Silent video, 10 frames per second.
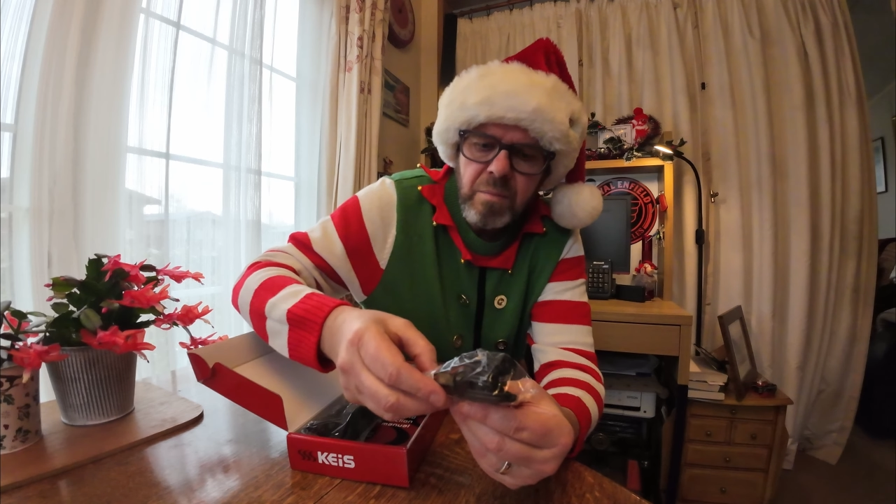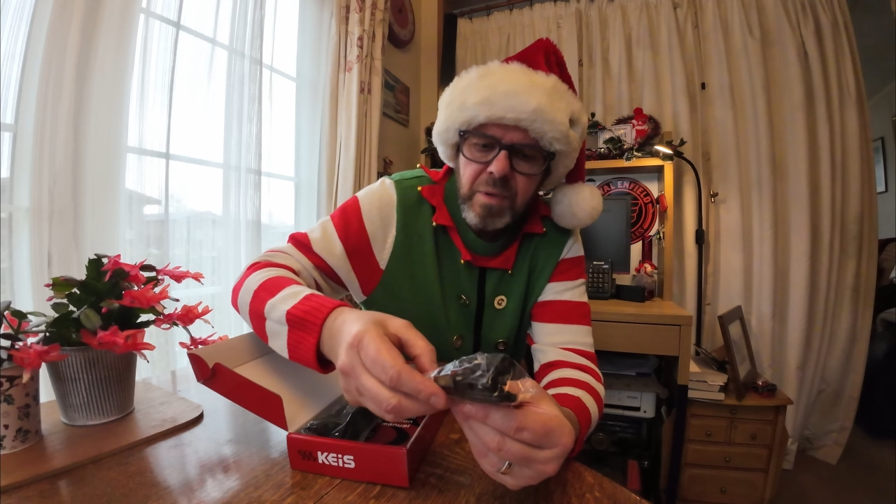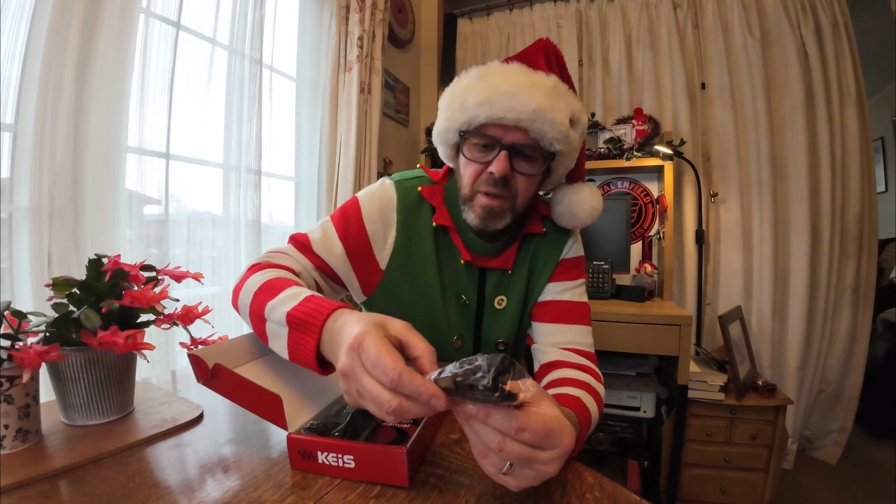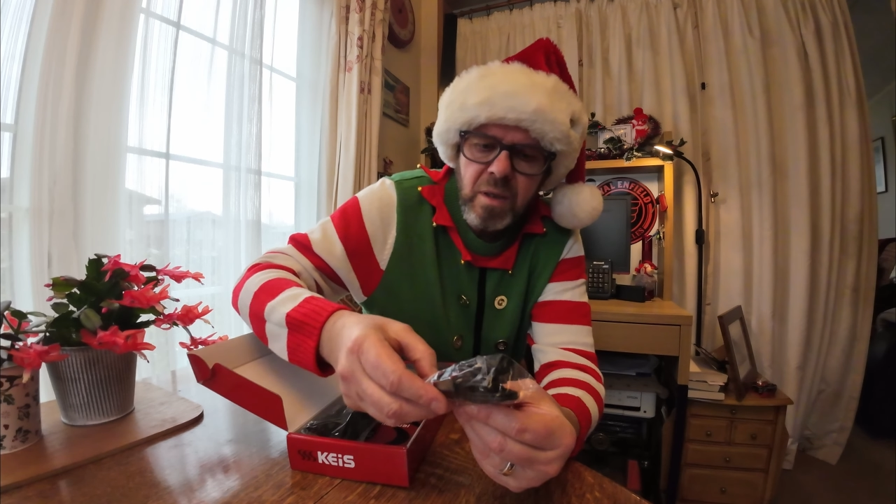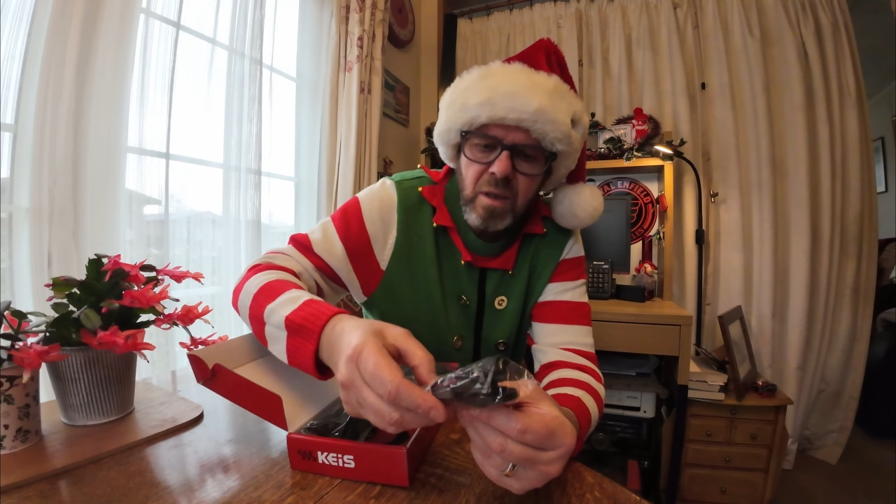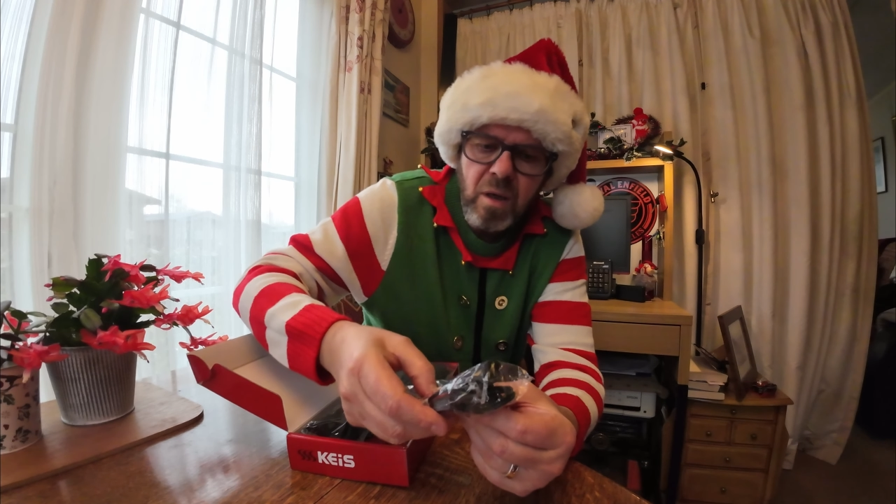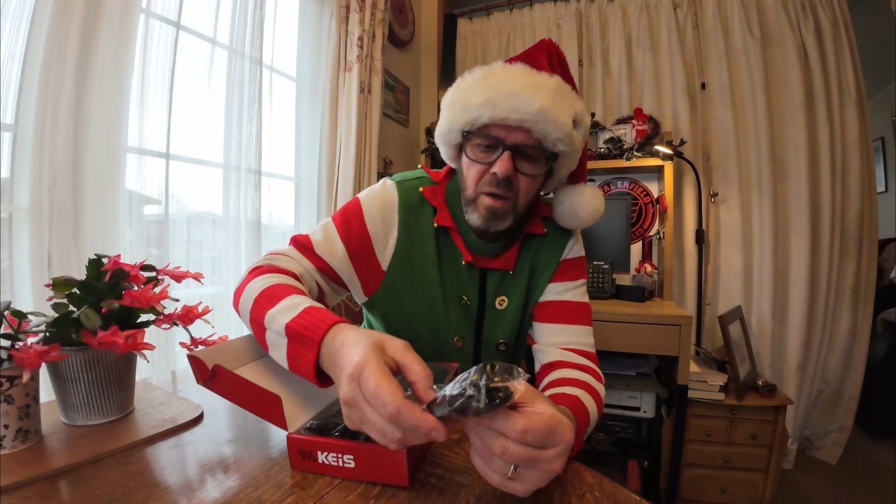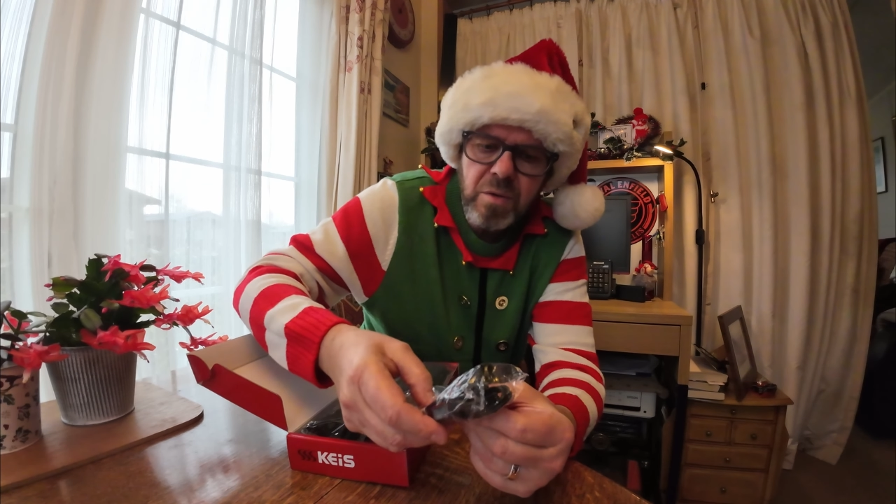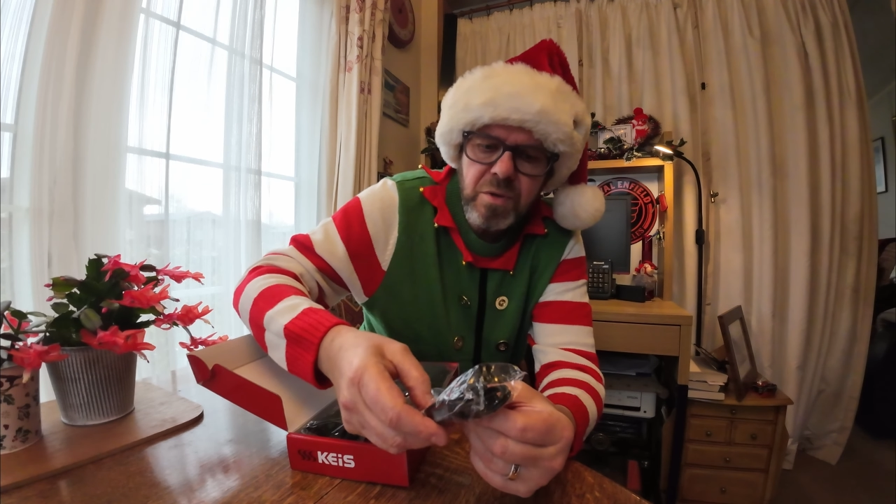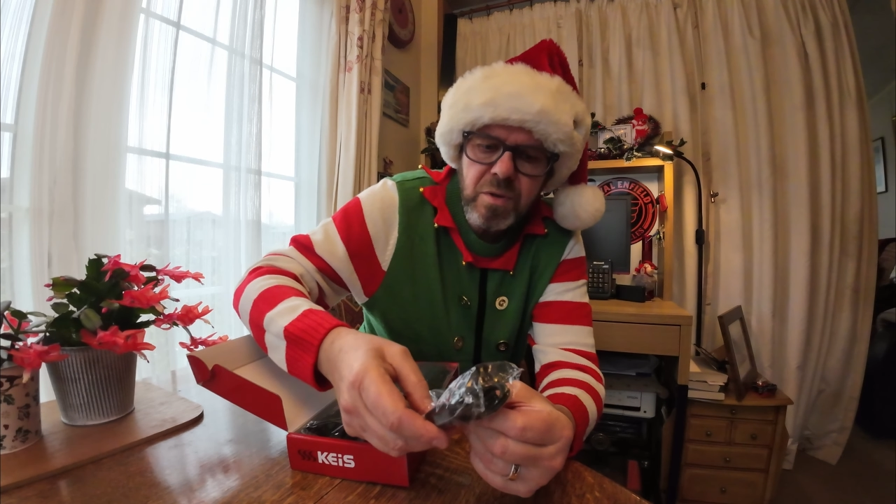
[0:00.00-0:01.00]

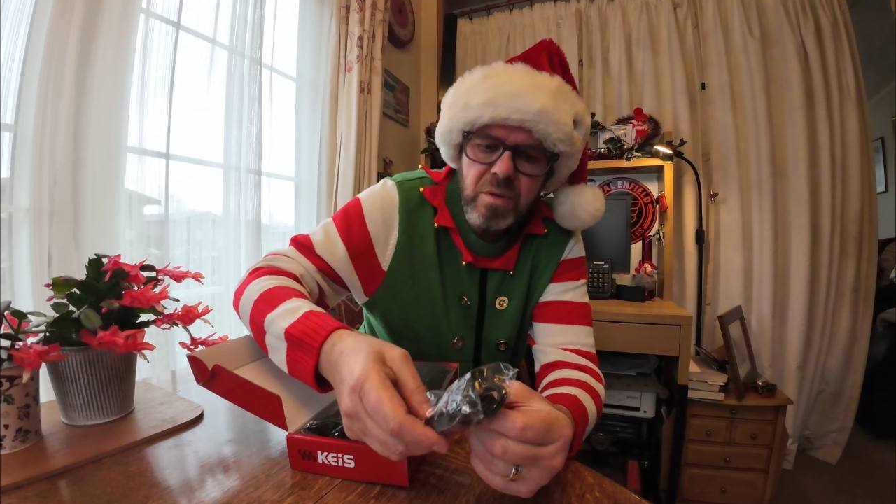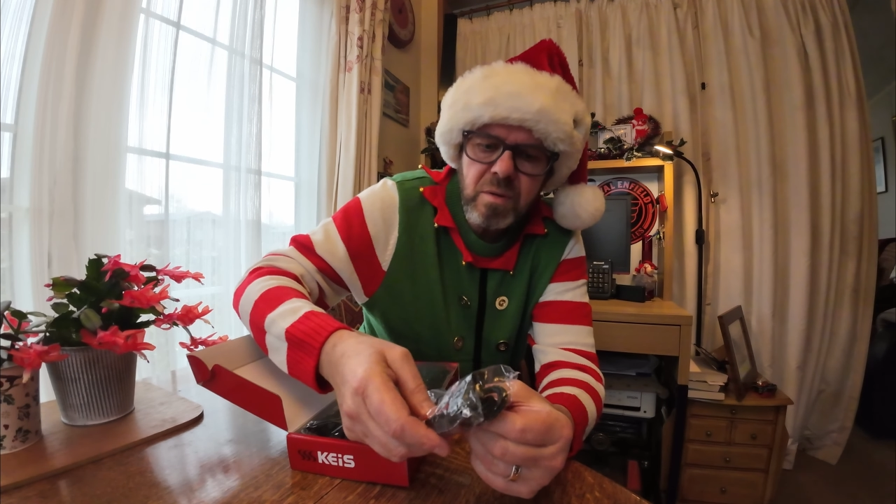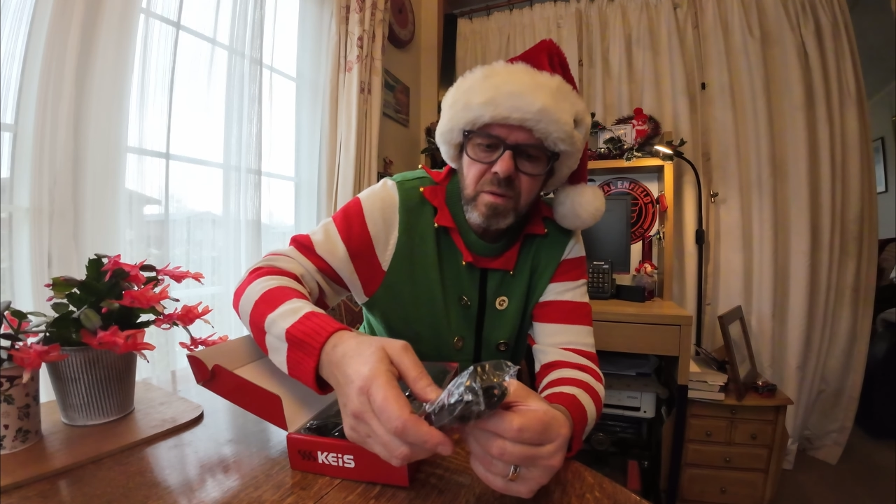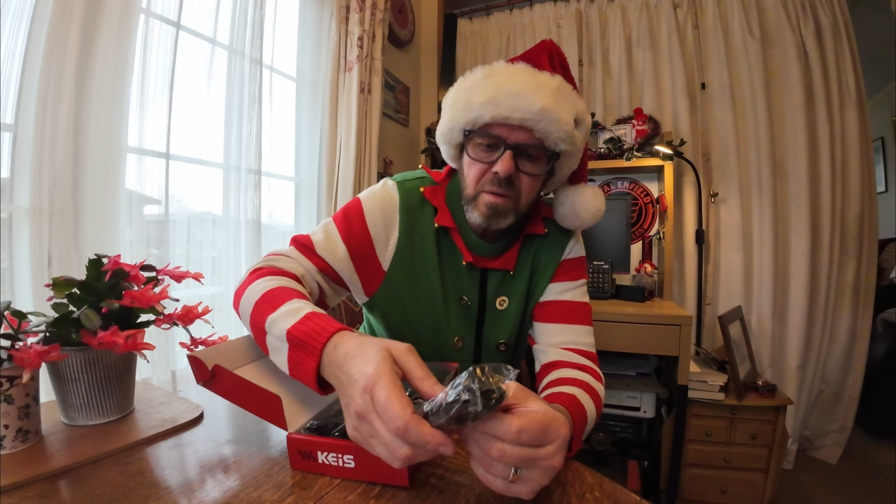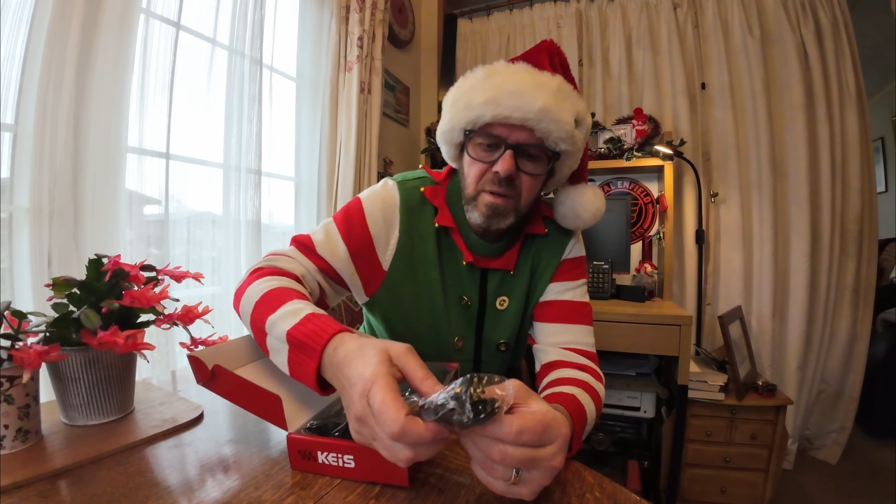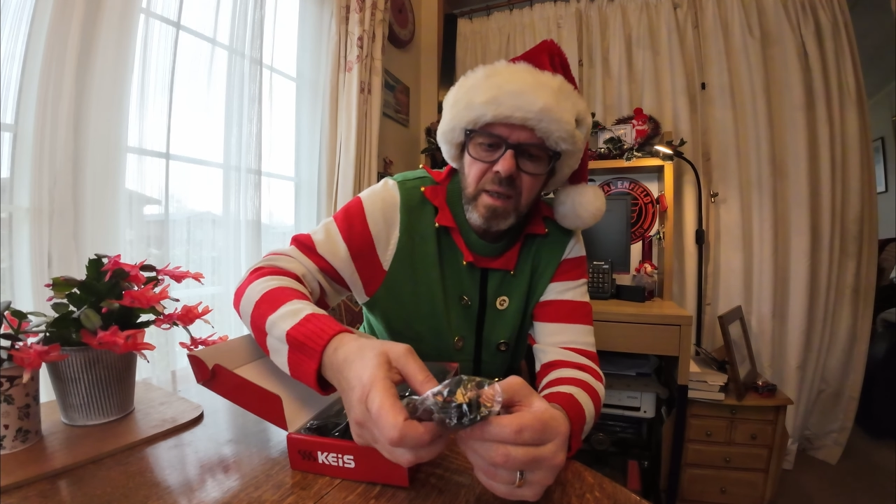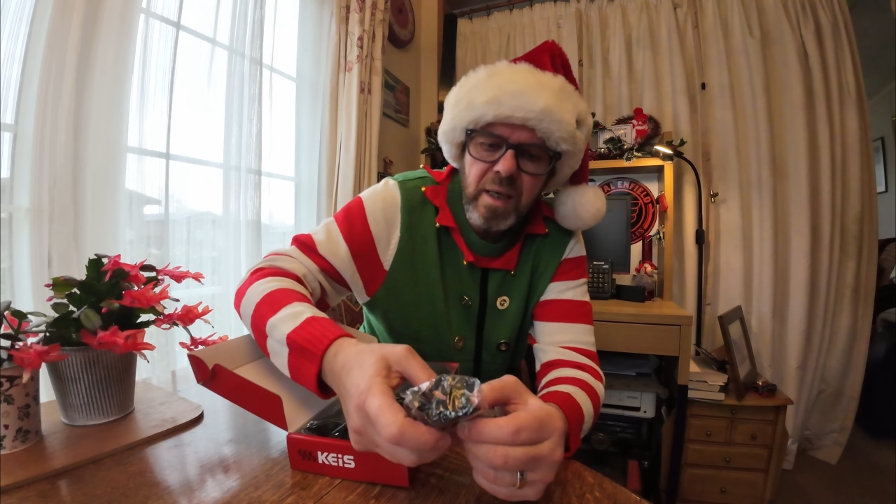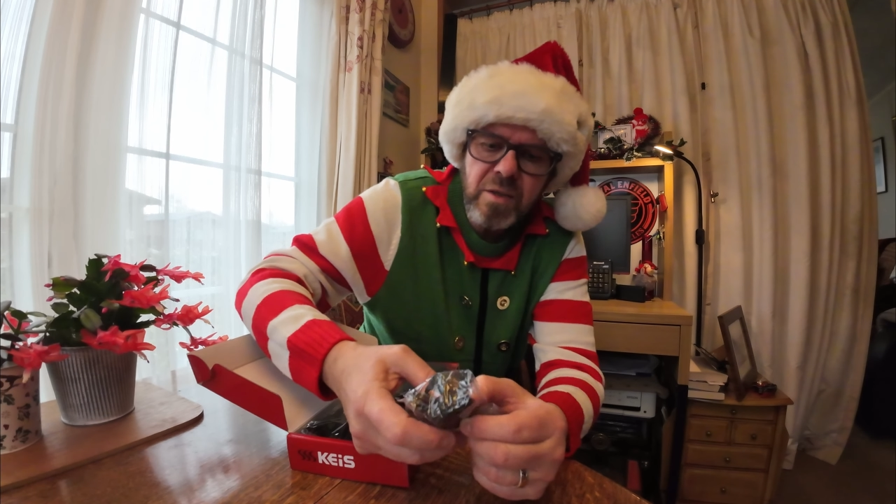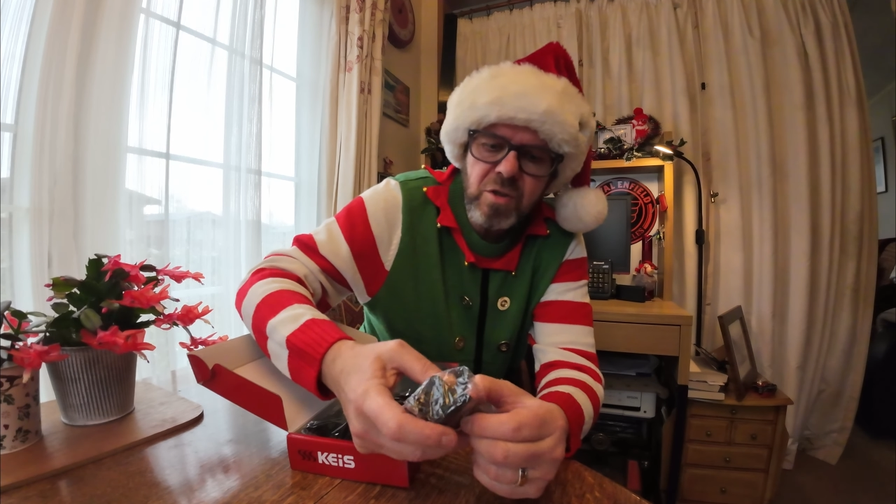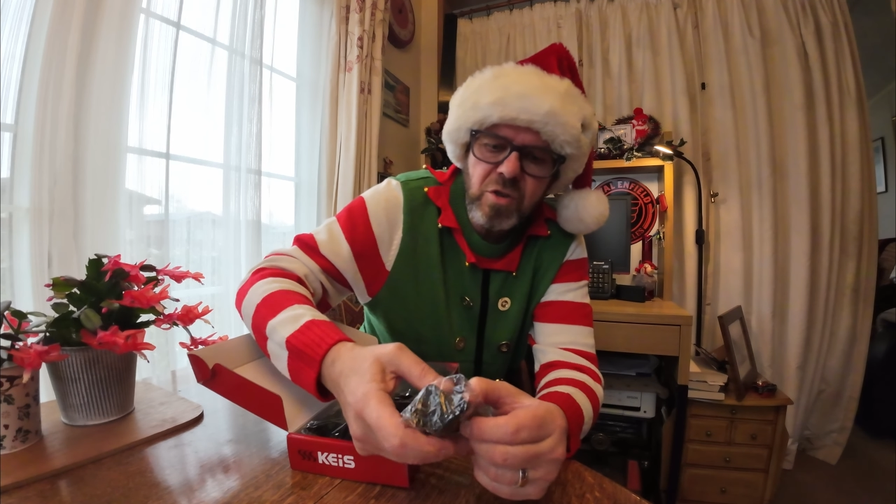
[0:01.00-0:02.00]
because it's